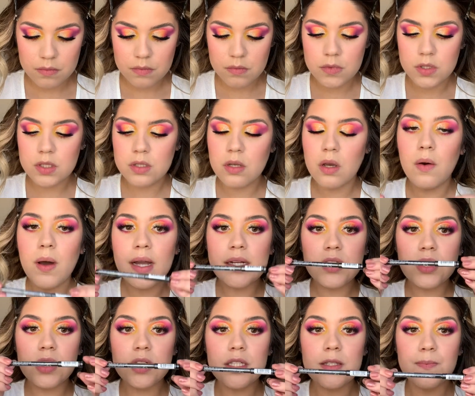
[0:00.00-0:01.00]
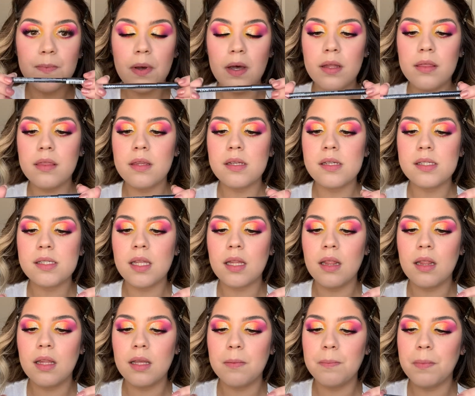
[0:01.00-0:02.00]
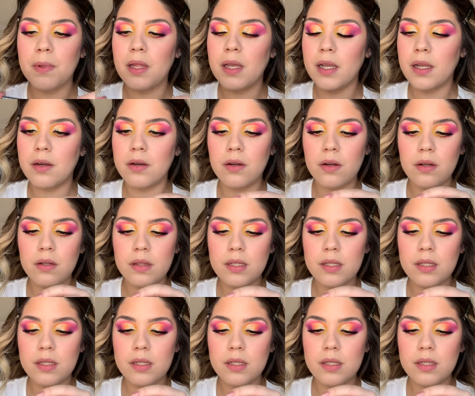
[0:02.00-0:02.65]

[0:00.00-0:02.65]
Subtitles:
So I just bought this lip liner.